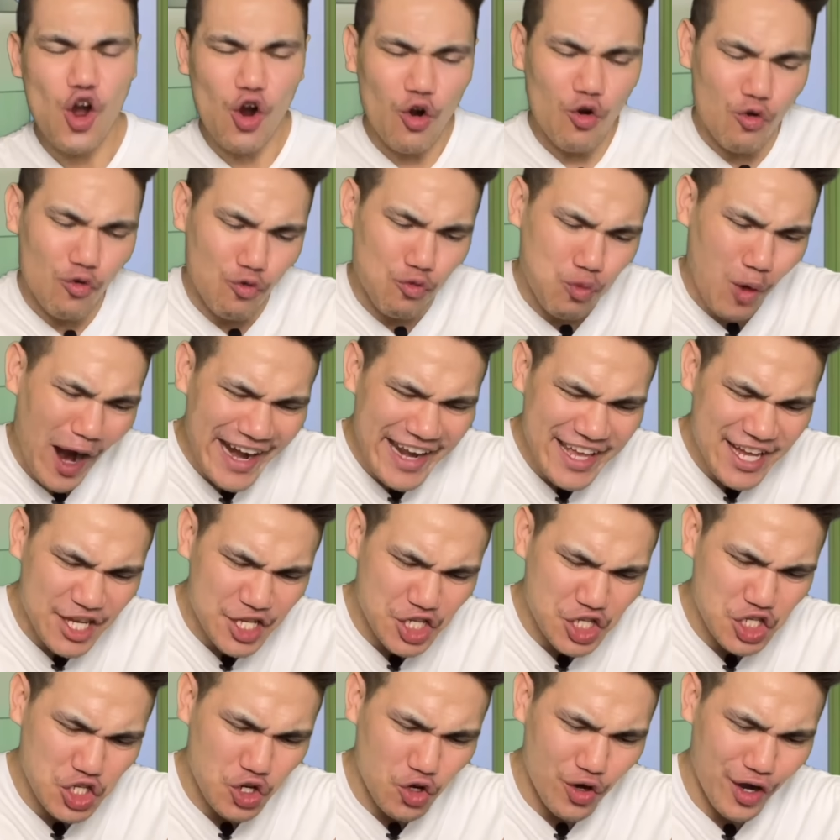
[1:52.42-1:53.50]
writing a
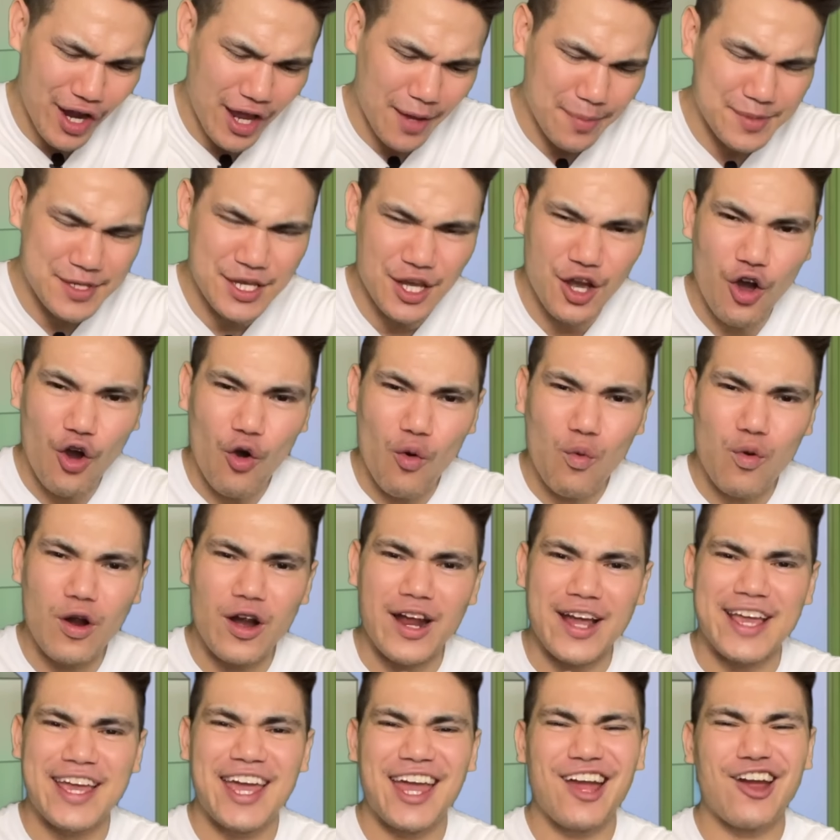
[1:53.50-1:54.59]
script where
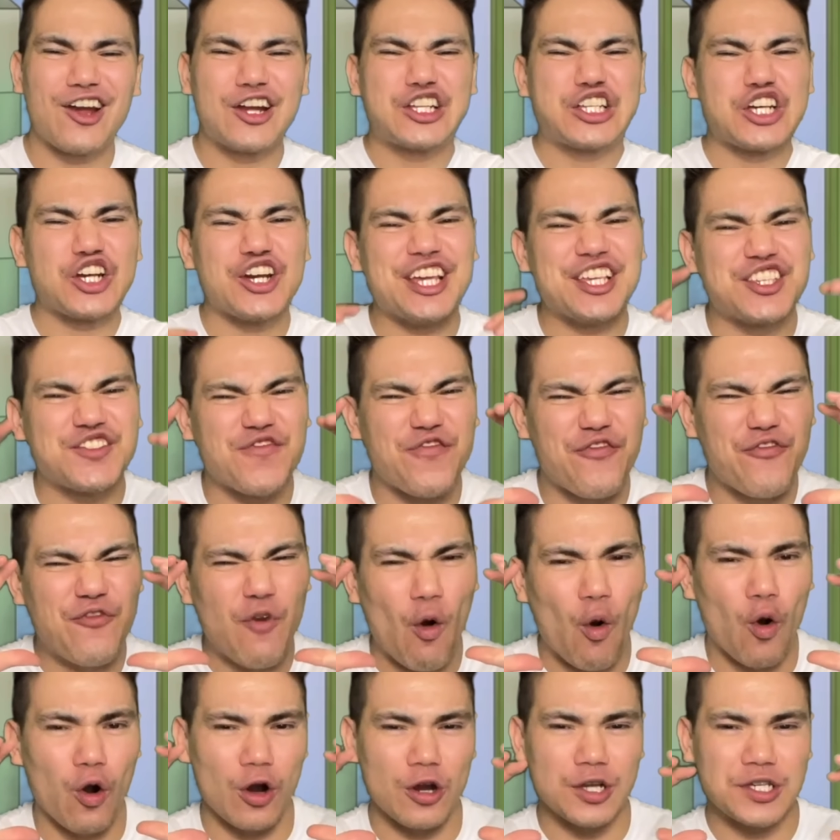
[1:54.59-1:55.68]
a character is
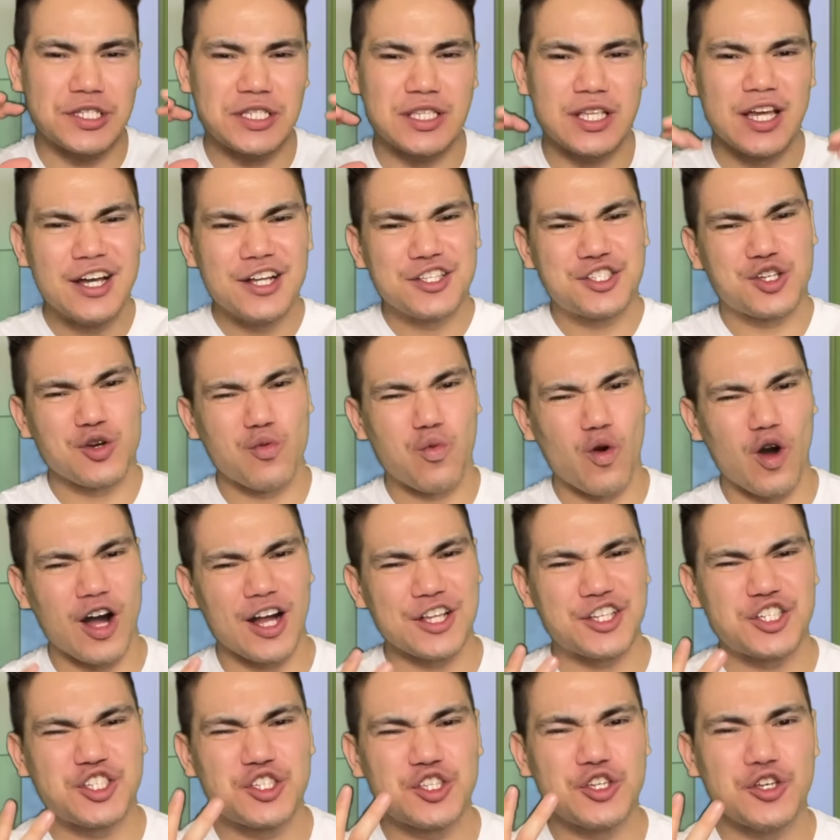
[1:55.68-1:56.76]
forced to
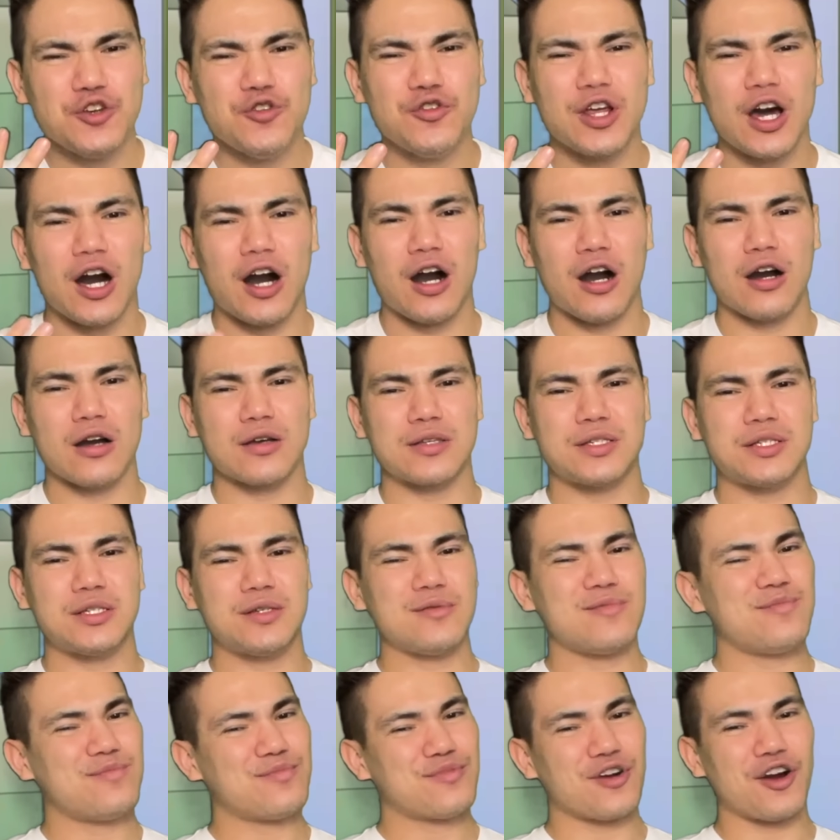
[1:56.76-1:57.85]
watch two dogs
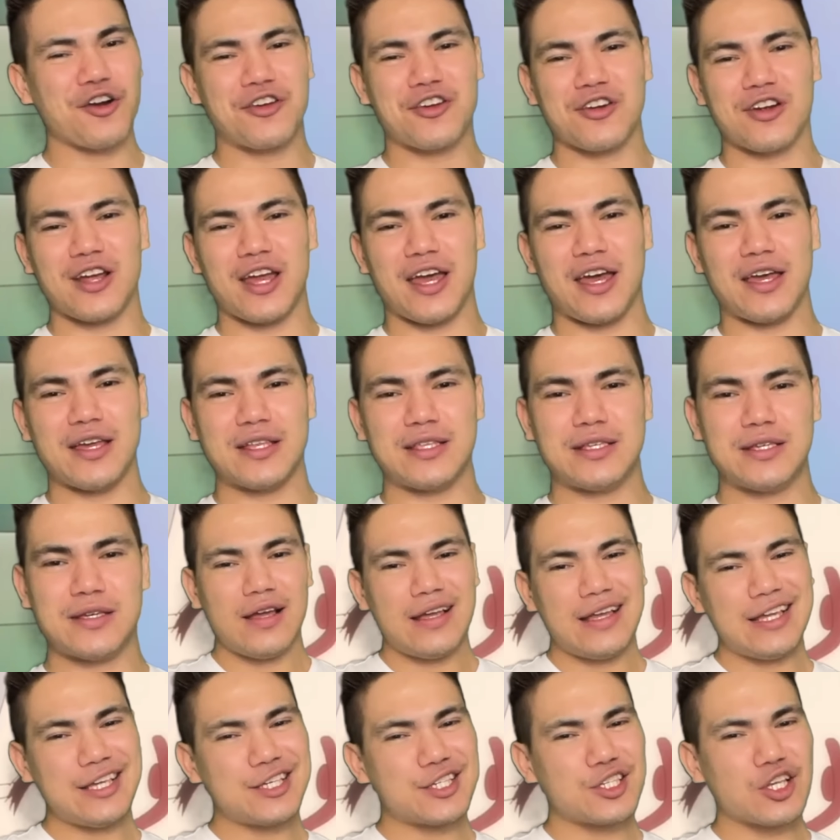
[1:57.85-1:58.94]
procreate.
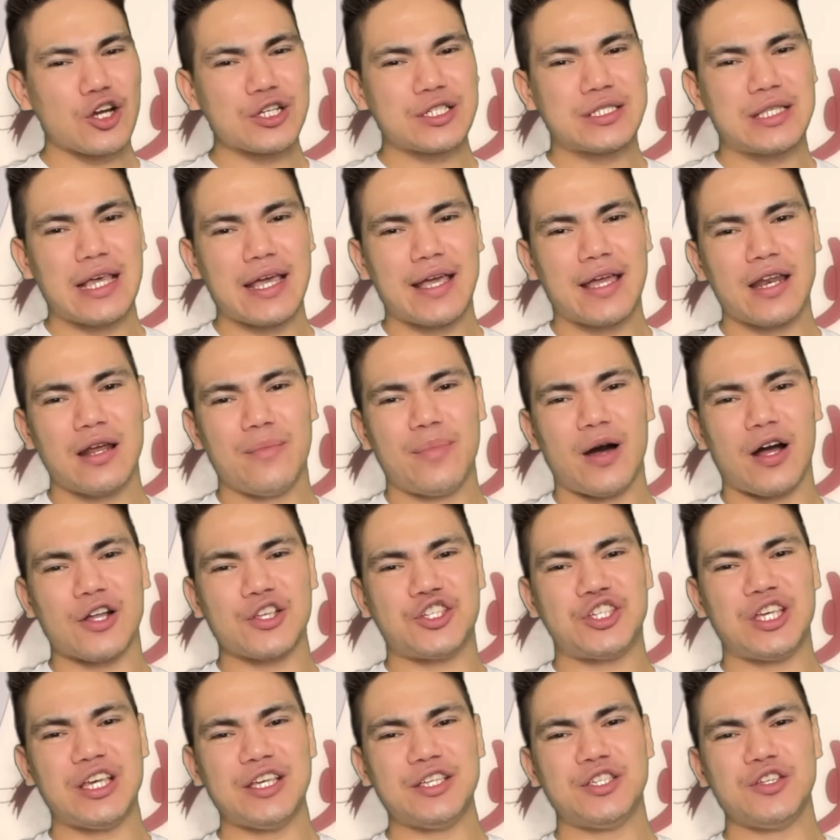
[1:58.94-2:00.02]
He starts thinking about
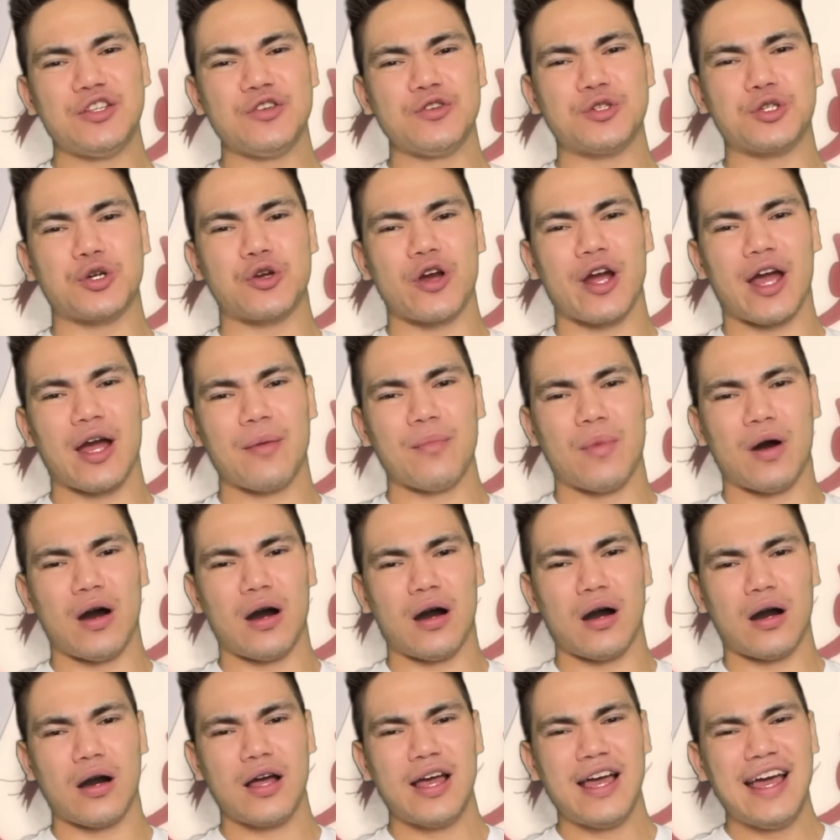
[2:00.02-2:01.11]
Chizuru's grandma,
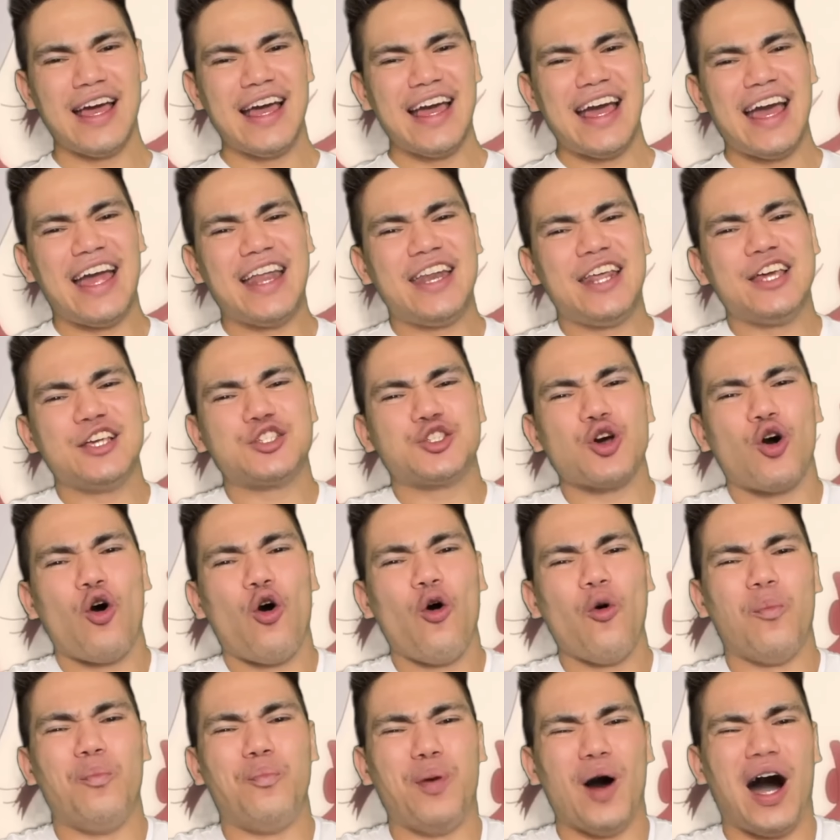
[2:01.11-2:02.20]
and his
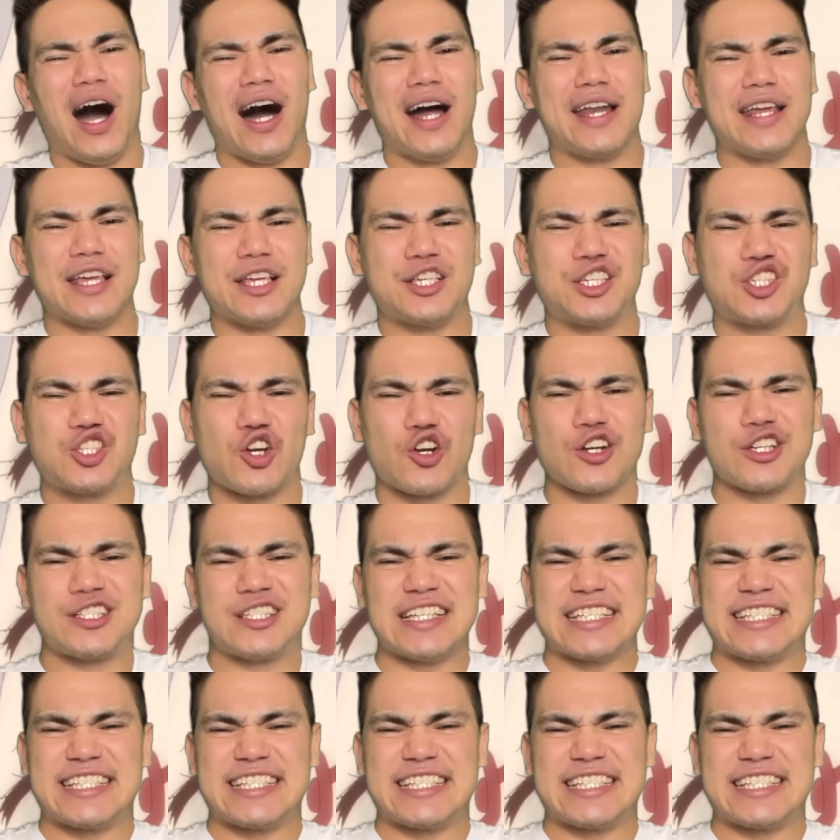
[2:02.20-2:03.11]
whole body starts to